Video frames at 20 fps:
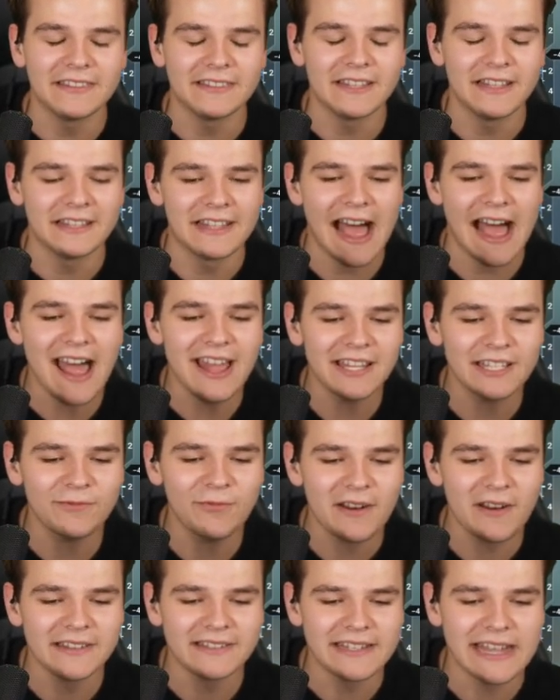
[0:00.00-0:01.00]
the, the
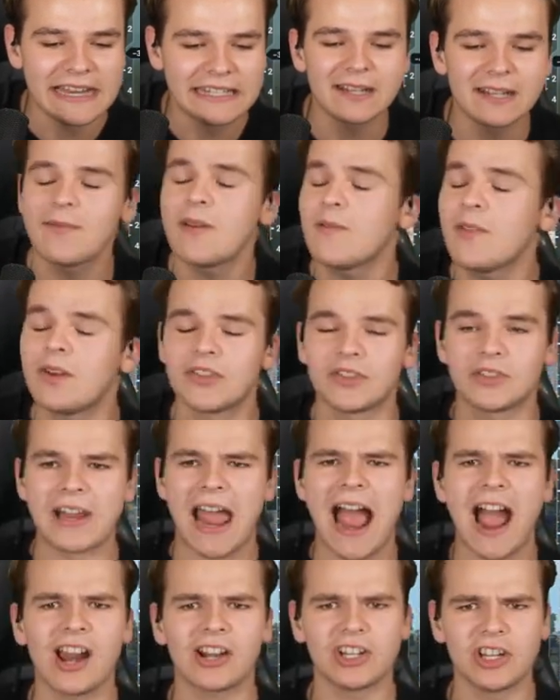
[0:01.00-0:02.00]
last one did. Some of
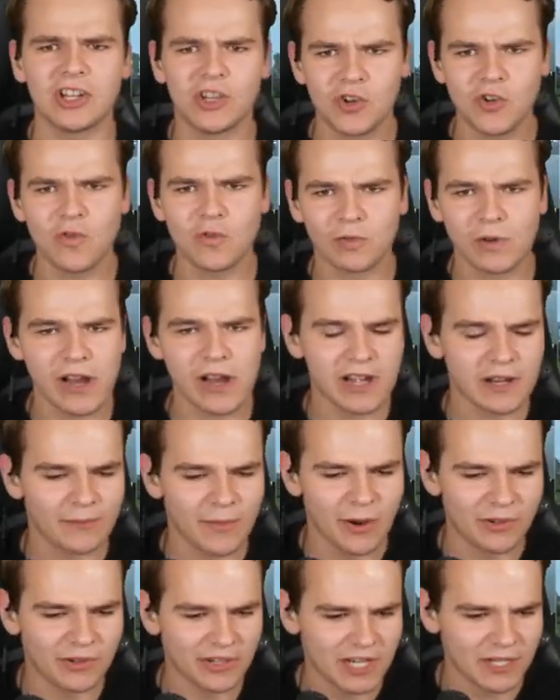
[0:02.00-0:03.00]
those actually do read
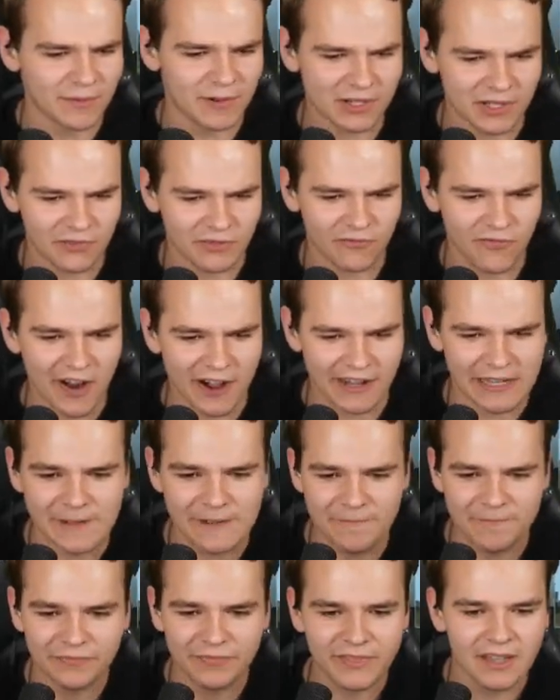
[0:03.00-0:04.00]
emojis, which is
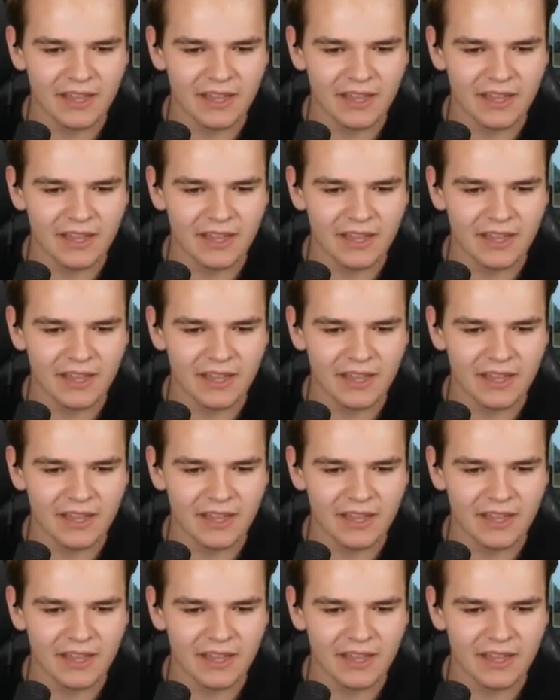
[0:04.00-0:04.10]
funny.